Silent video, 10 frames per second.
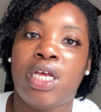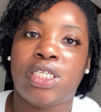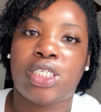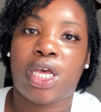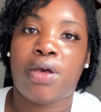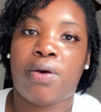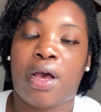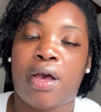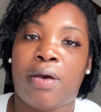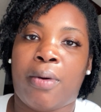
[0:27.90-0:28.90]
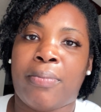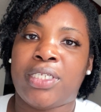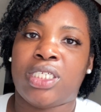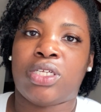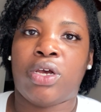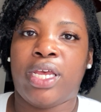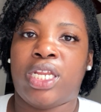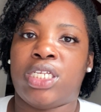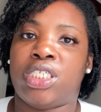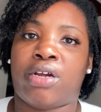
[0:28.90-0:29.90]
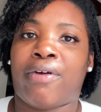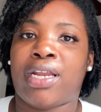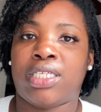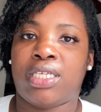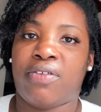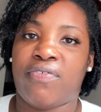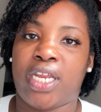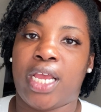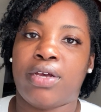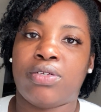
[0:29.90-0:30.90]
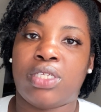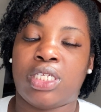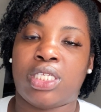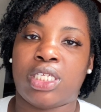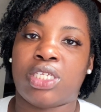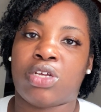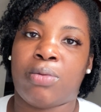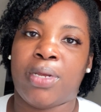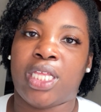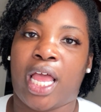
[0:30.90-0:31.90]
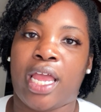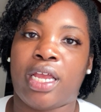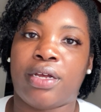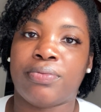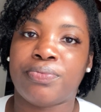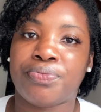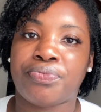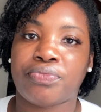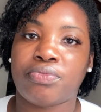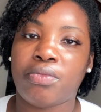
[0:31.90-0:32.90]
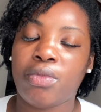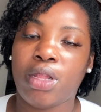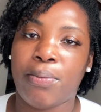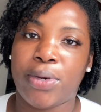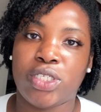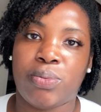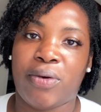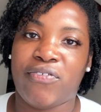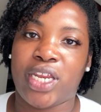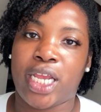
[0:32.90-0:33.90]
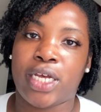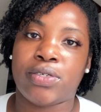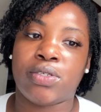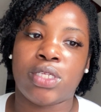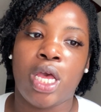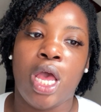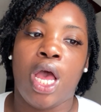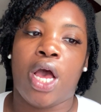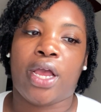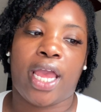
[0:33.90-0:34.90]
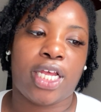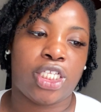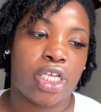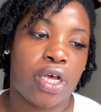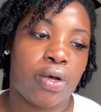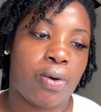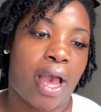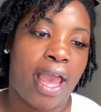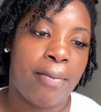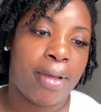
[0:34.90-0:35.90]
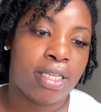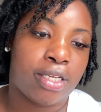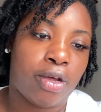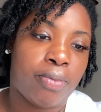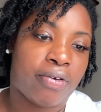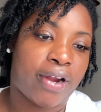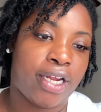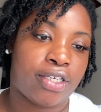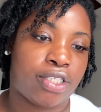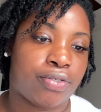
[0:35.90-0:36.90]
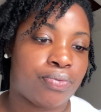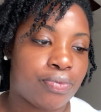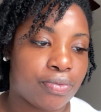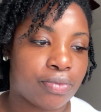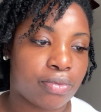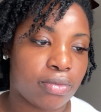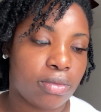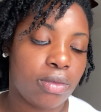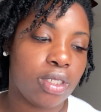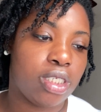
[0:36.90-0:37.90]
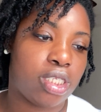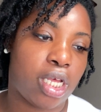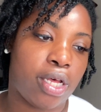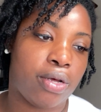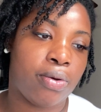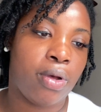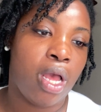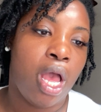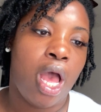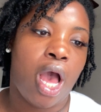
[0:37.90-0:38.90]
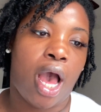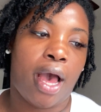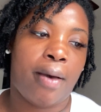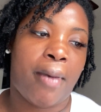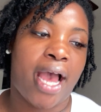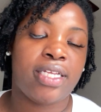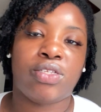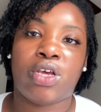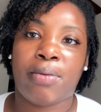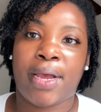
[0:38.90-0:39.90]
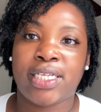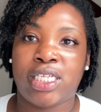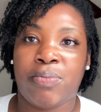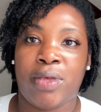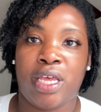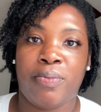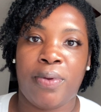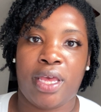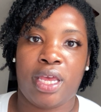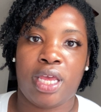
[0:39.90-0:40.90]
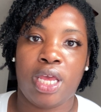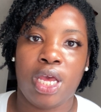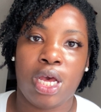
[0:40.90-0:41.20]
So I'm going to just go ahead and jump right into the video since it's going to be like multiple videos. Okay, so I have my little notebook right here too. So I started my CBP